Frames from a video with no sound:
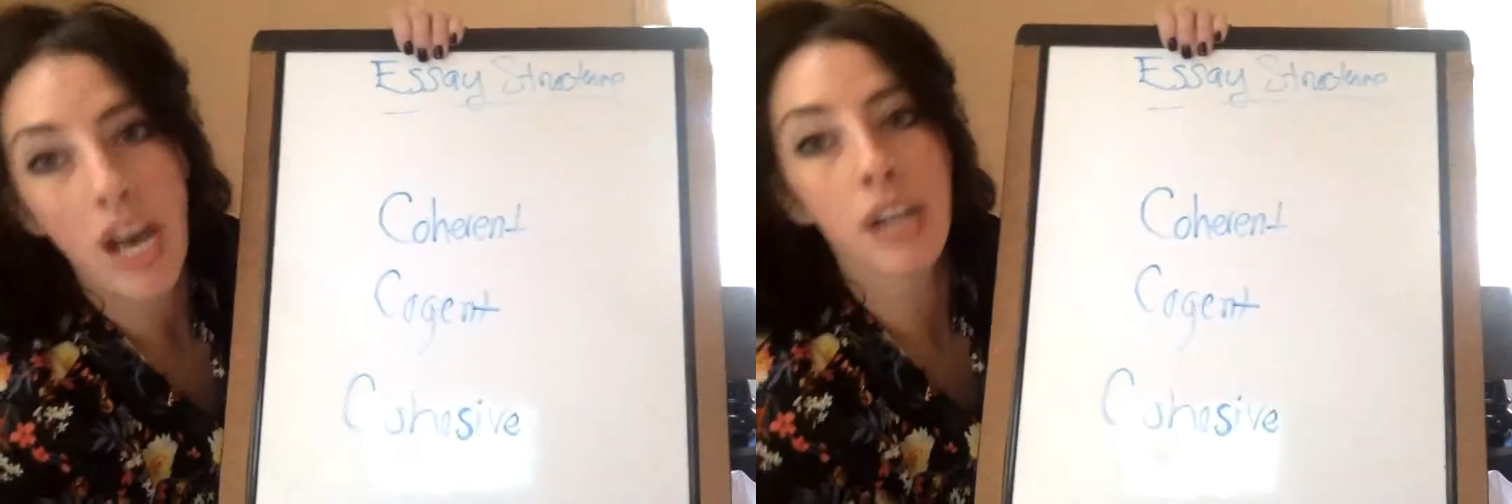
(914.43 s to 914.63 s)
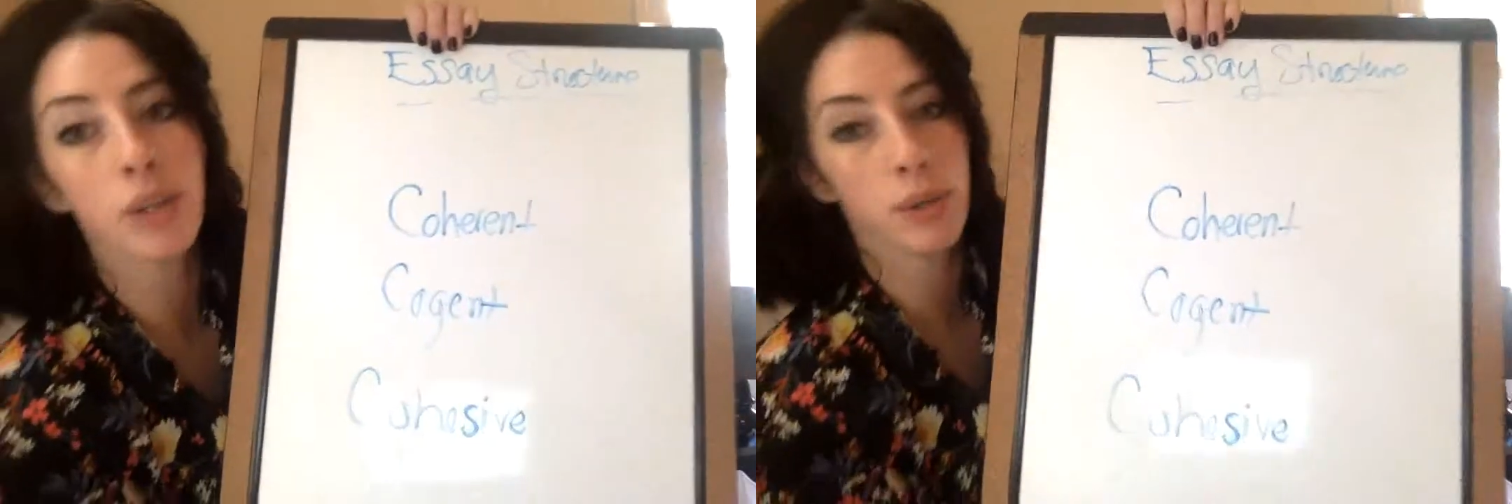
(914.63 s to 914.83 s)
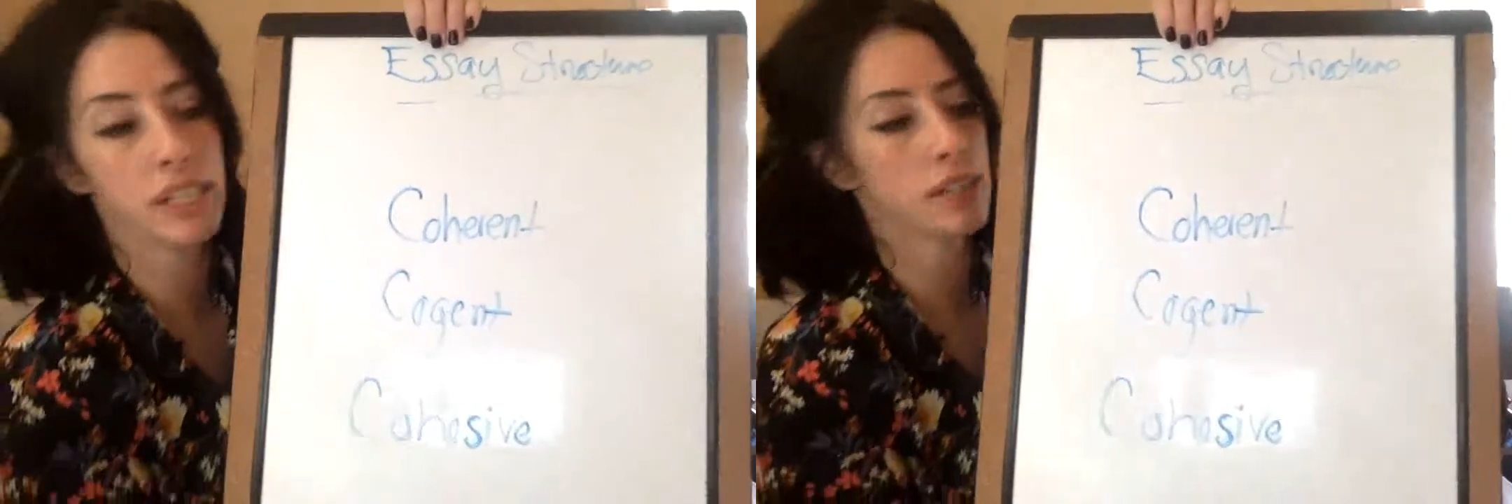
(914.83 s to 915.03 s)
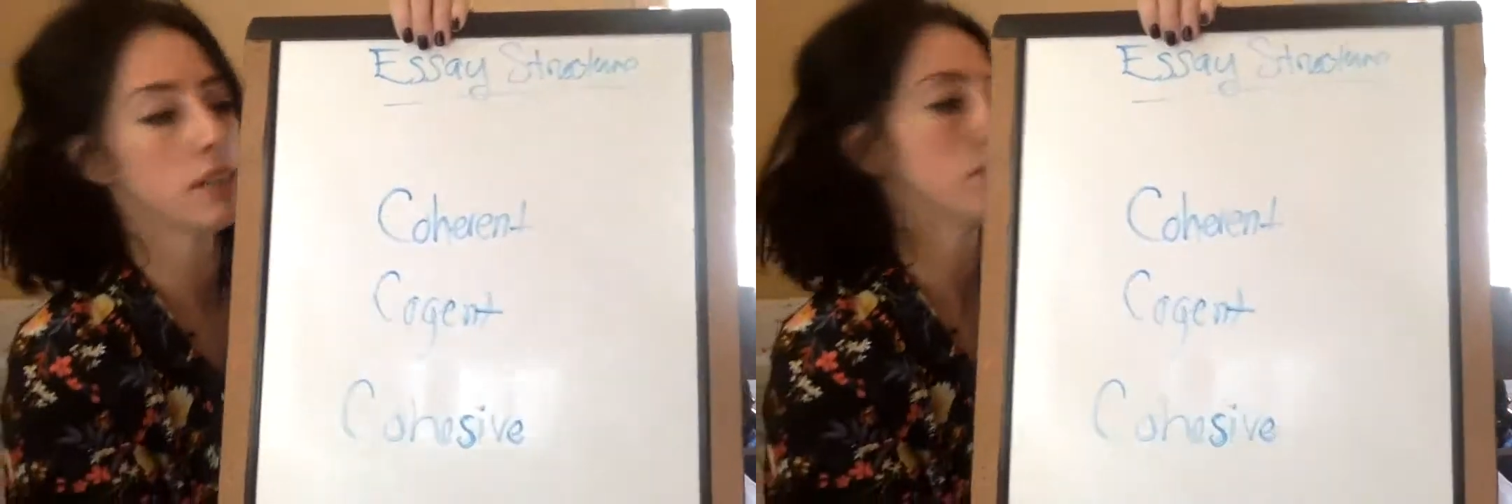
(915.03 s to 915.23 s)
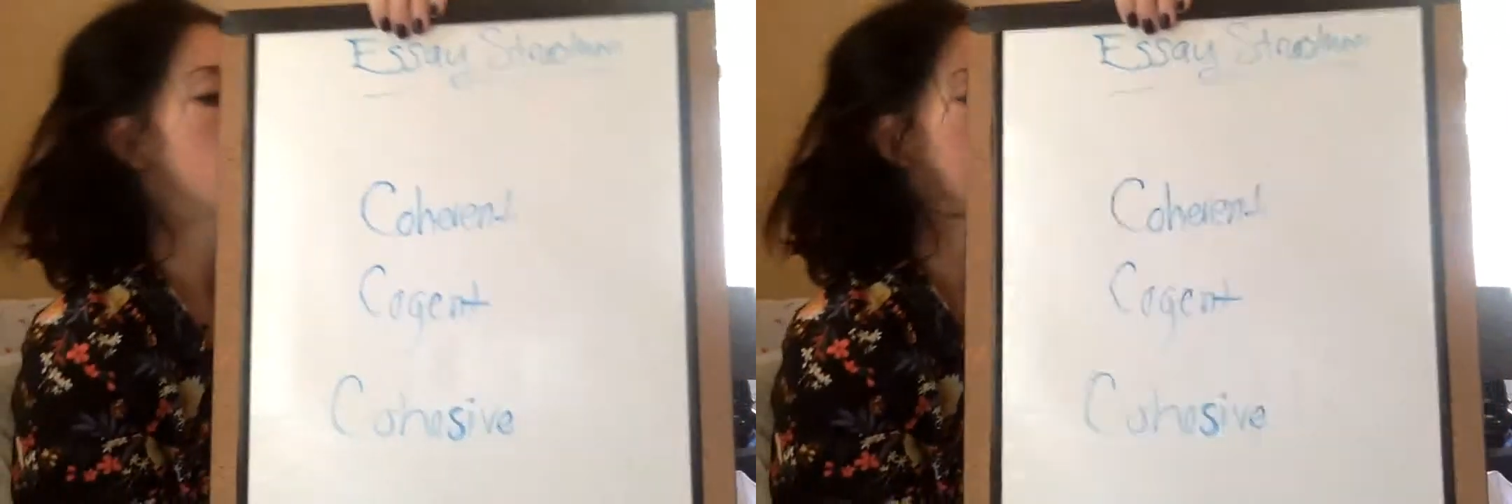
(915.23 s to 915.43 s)
and cohesive.
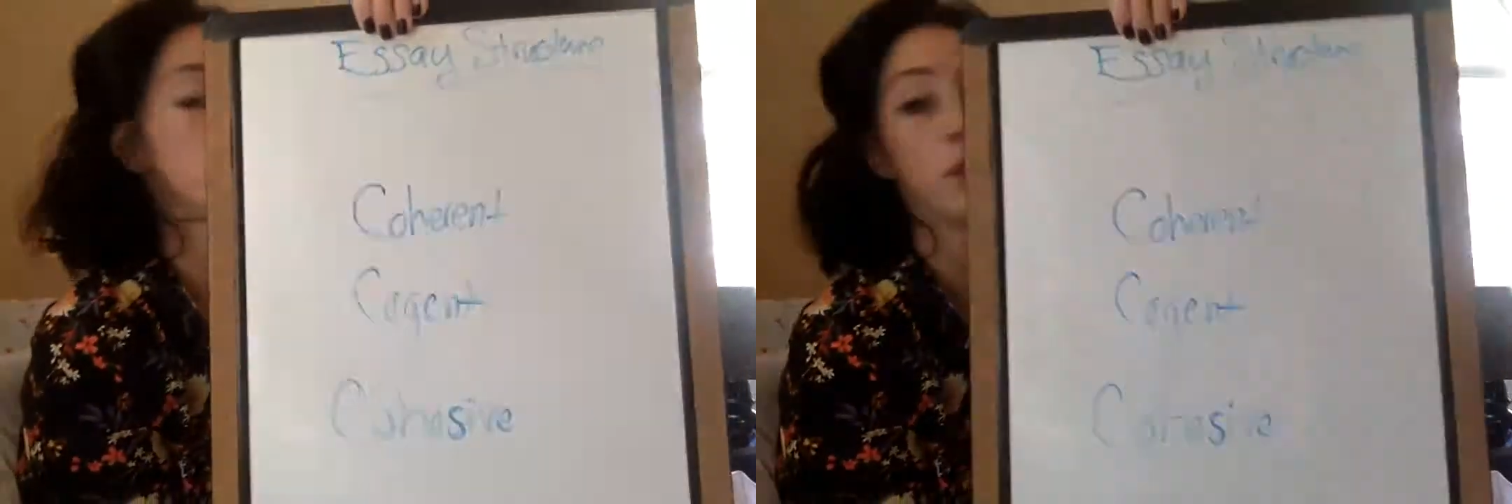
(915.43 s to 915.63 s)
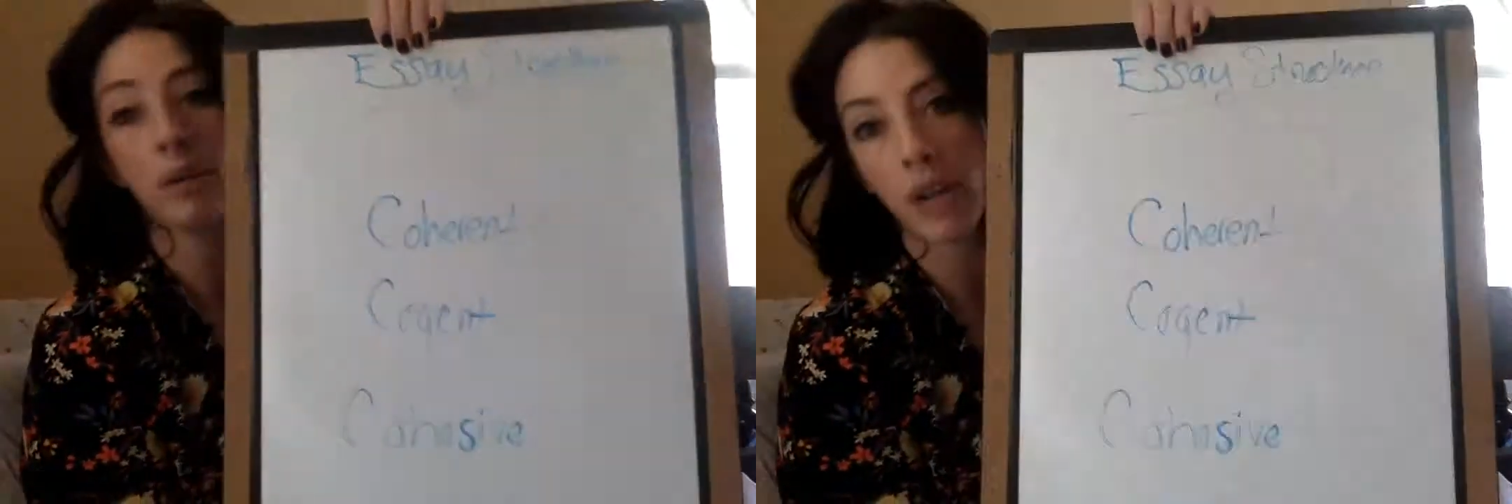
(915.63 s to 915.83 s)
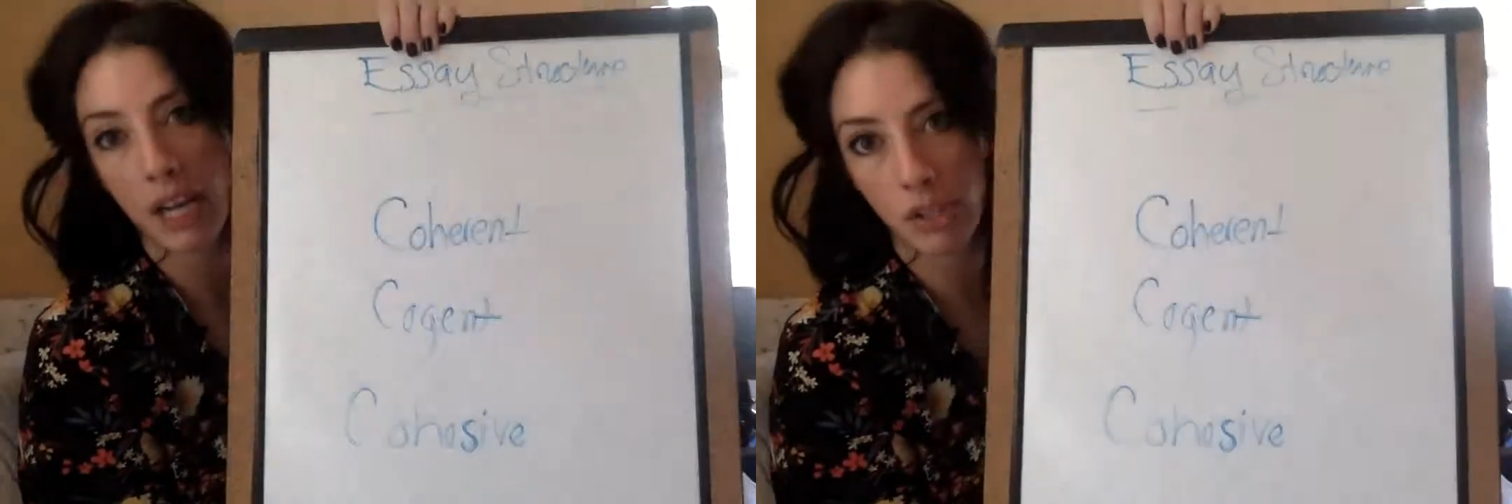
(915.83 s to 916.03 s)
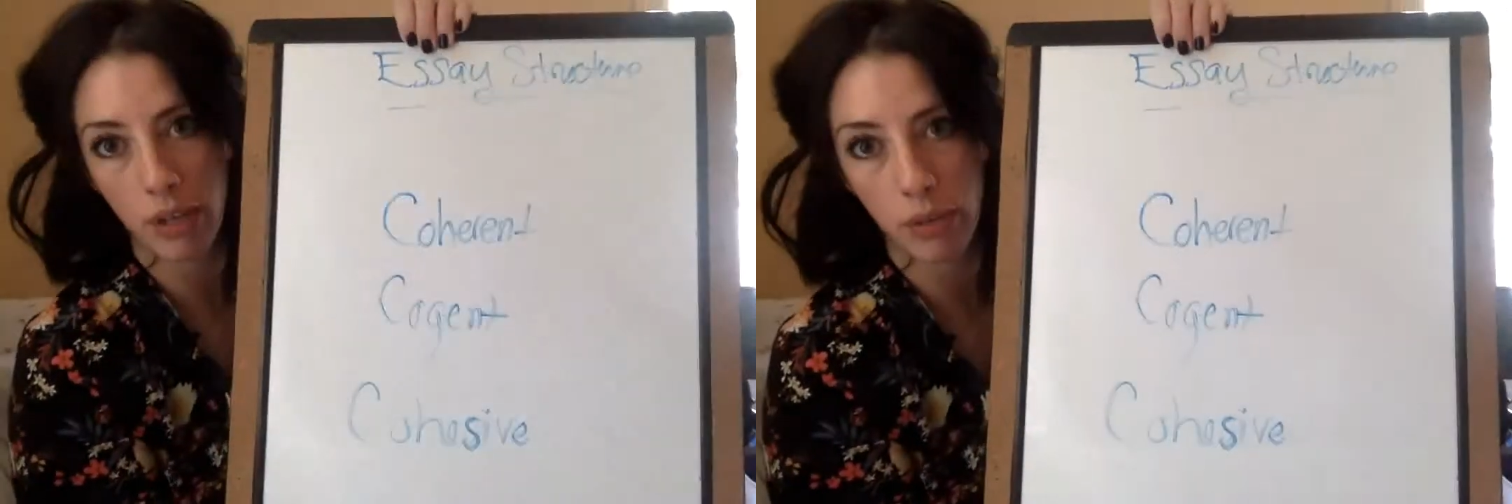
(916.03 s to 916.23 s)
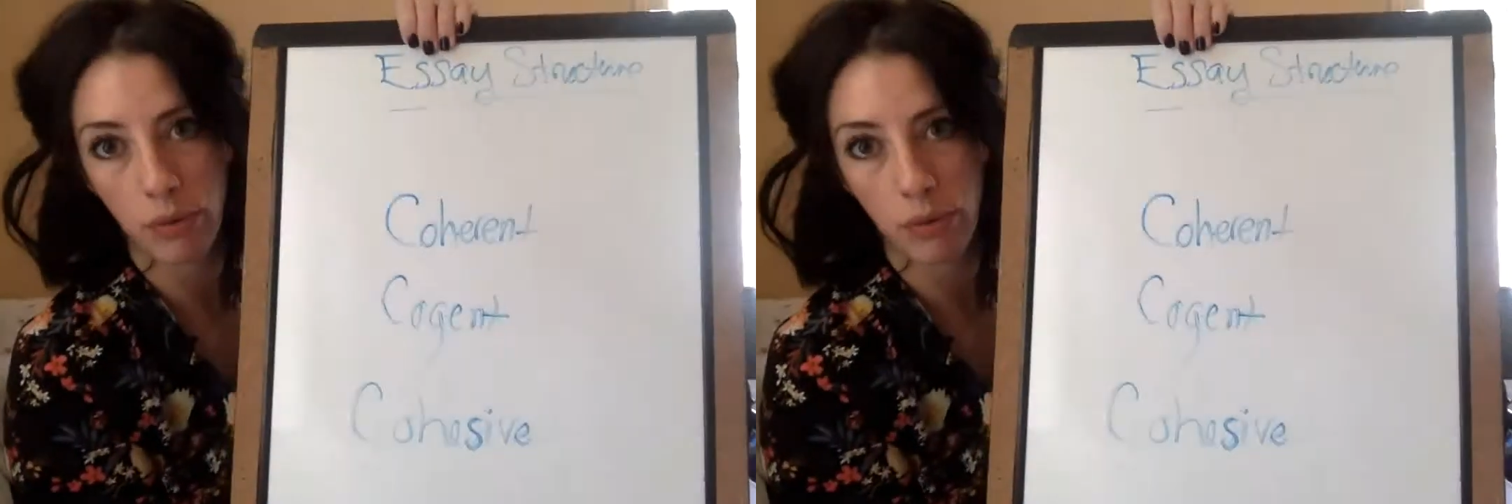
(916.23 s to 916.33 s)
If you graduate